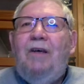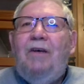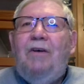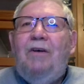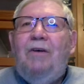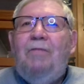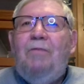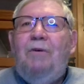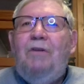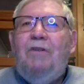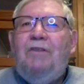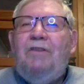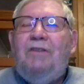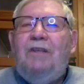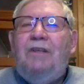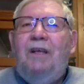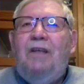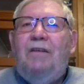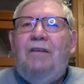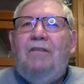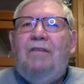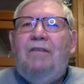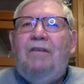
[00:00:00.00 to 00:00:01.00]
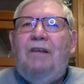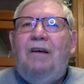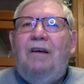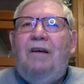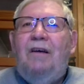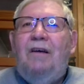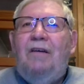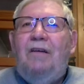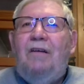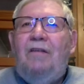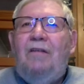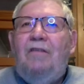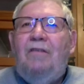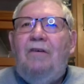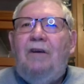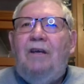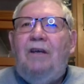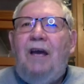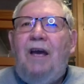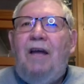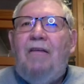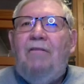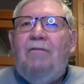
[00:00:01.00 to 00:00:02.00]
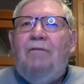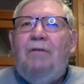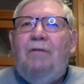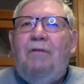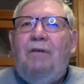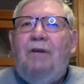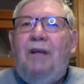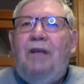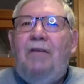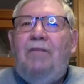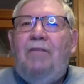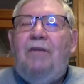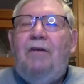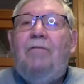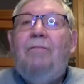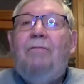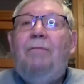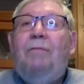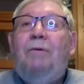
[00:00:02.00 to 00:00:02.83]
good ones to get a look at when we get there.